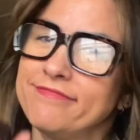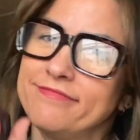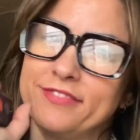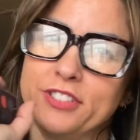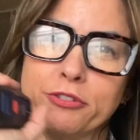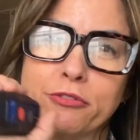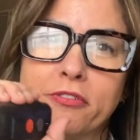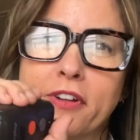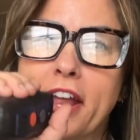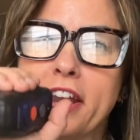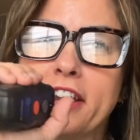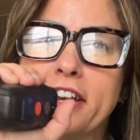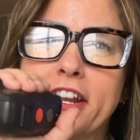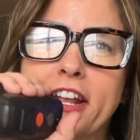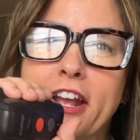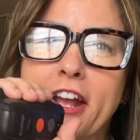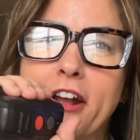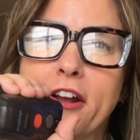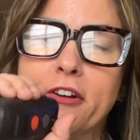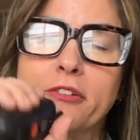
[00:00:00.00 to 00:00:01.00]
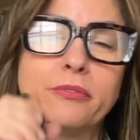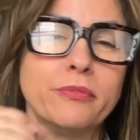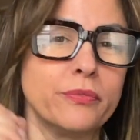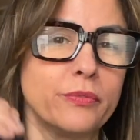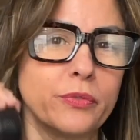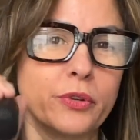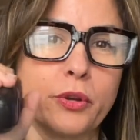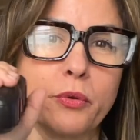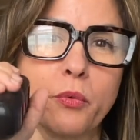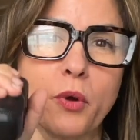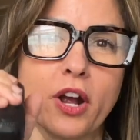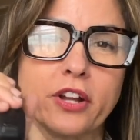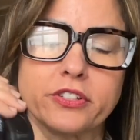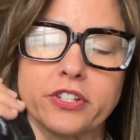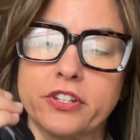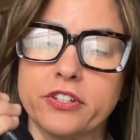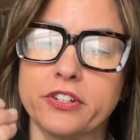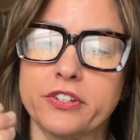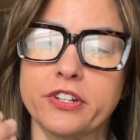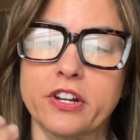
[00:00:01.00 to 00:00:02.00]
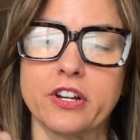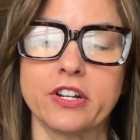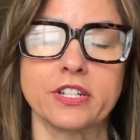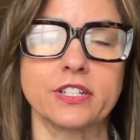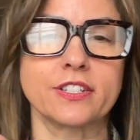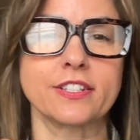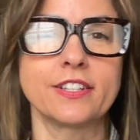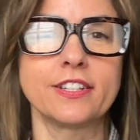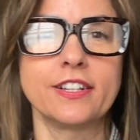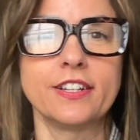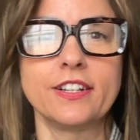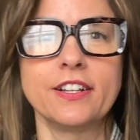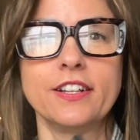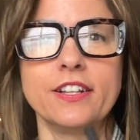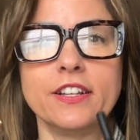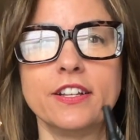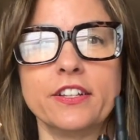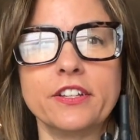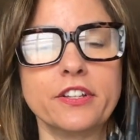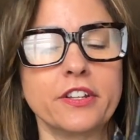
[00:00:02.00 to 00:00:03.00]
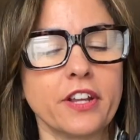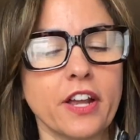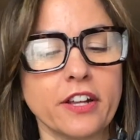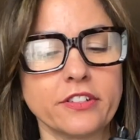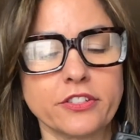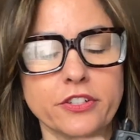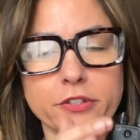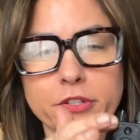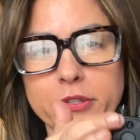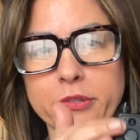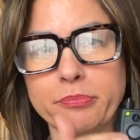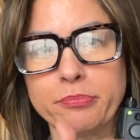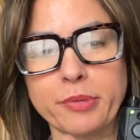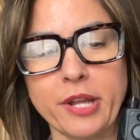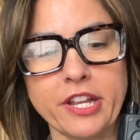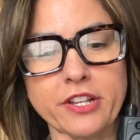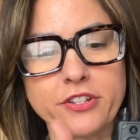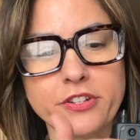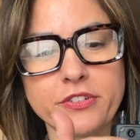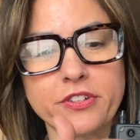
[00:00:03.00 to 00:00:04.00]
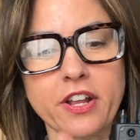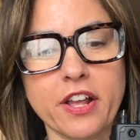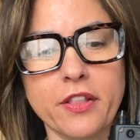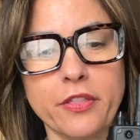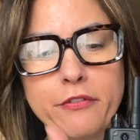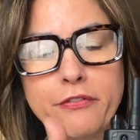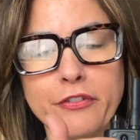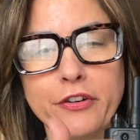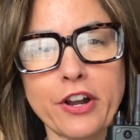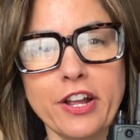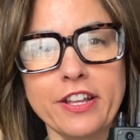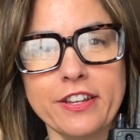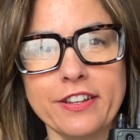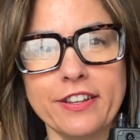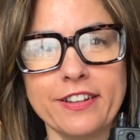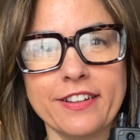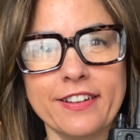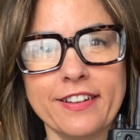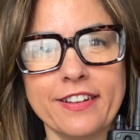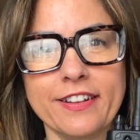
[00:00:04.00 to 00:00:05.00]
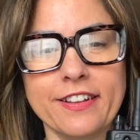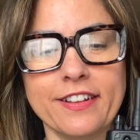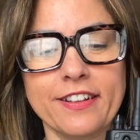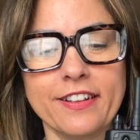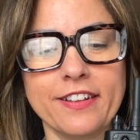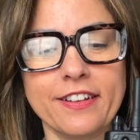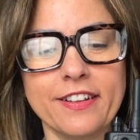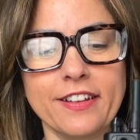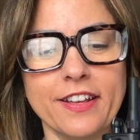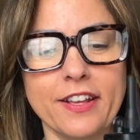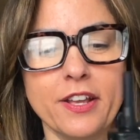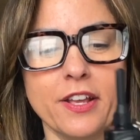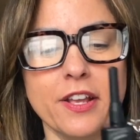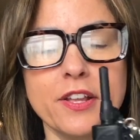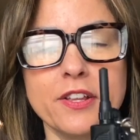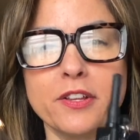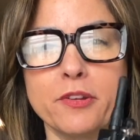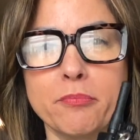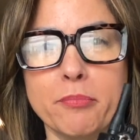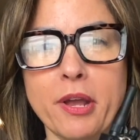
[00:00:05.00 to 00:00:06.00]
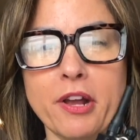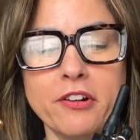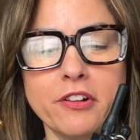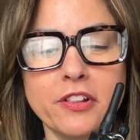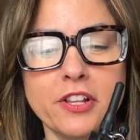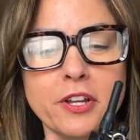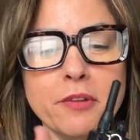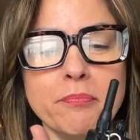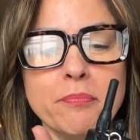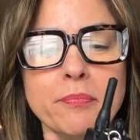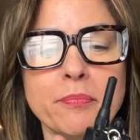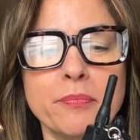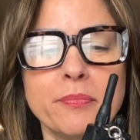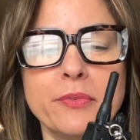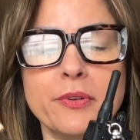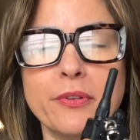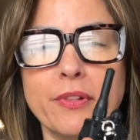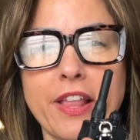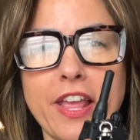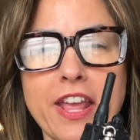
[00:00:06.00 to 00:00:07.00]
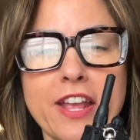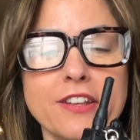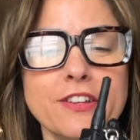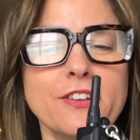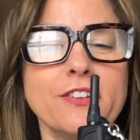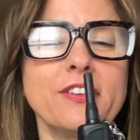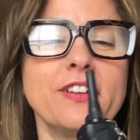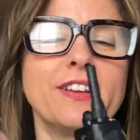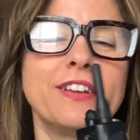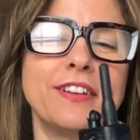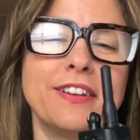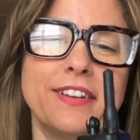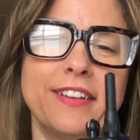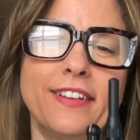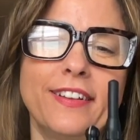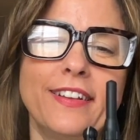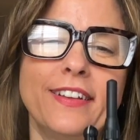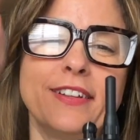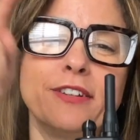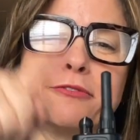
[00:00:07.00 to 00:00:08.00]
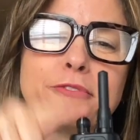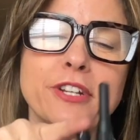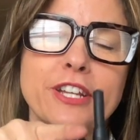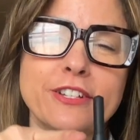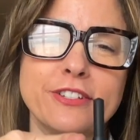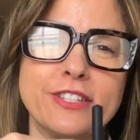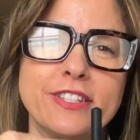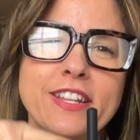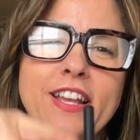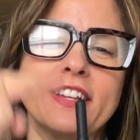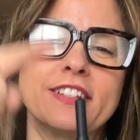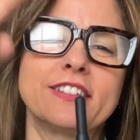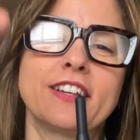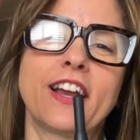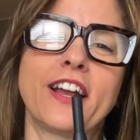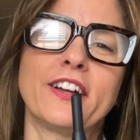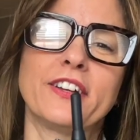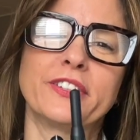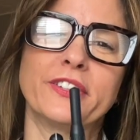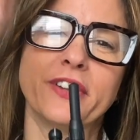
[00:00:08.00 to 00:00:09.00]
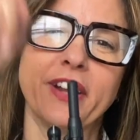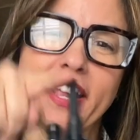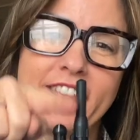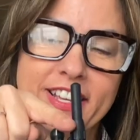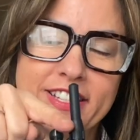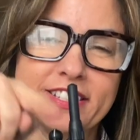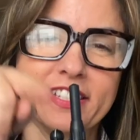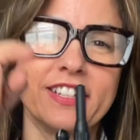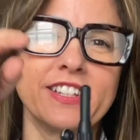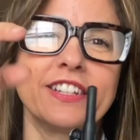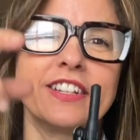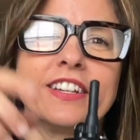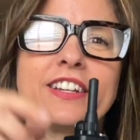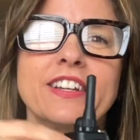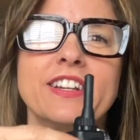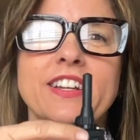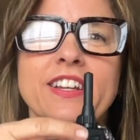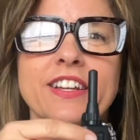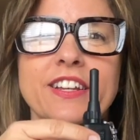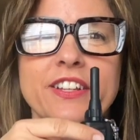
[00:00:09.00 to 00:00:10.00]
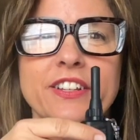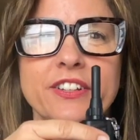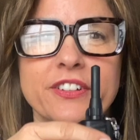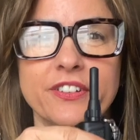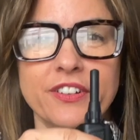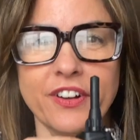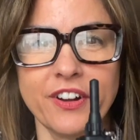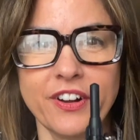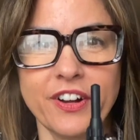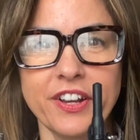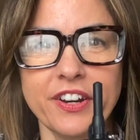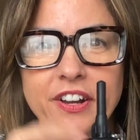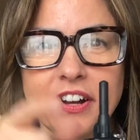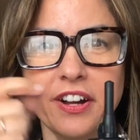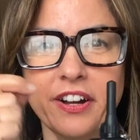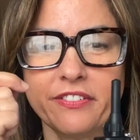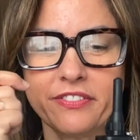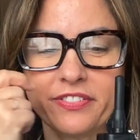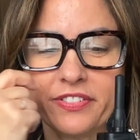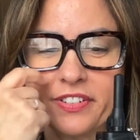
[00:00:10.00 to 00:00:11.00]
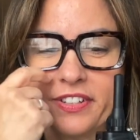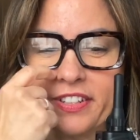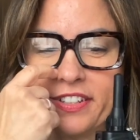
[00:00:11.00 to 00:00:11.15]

You're ready to go when you're watching your dogs. You got your pager down the front, your belt clip, your lanyard, rheostat dial, your antenna, your on-off.